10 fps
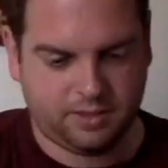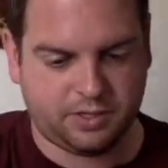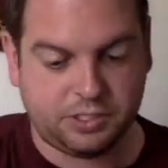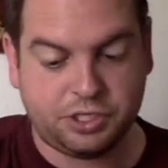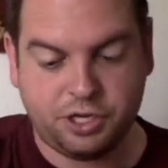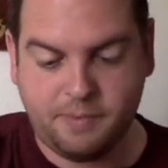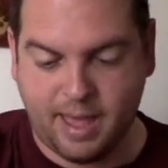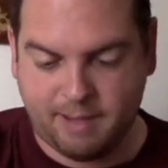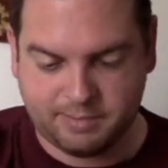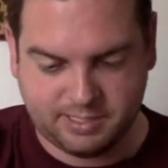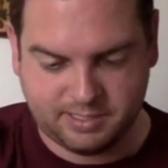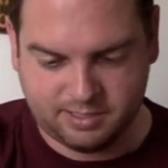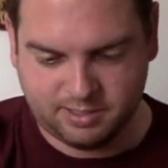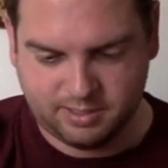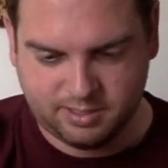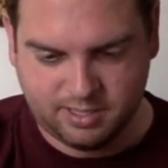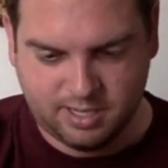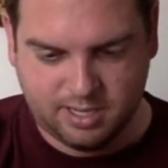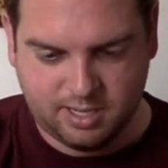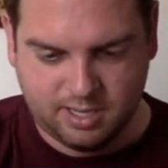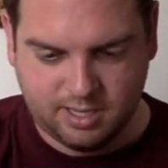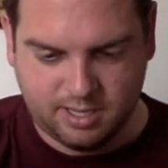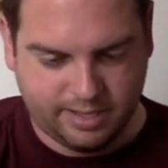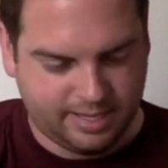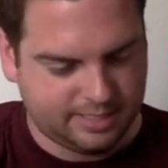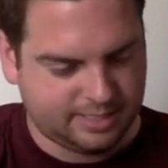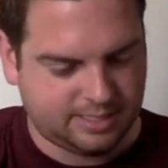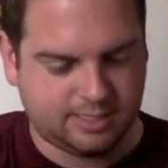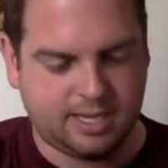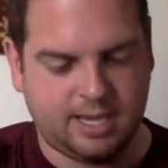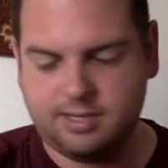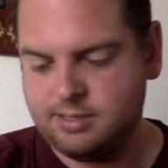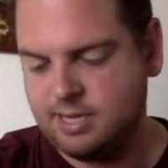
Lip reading: There's two maps. This is